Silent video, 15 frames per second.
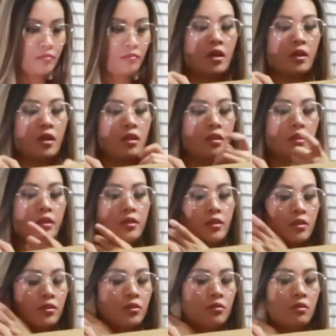I got like
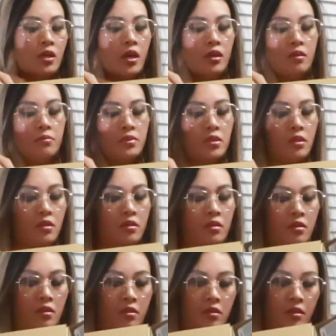3 items
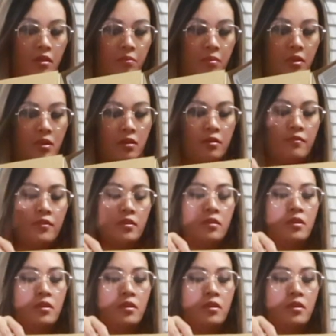here, I believe.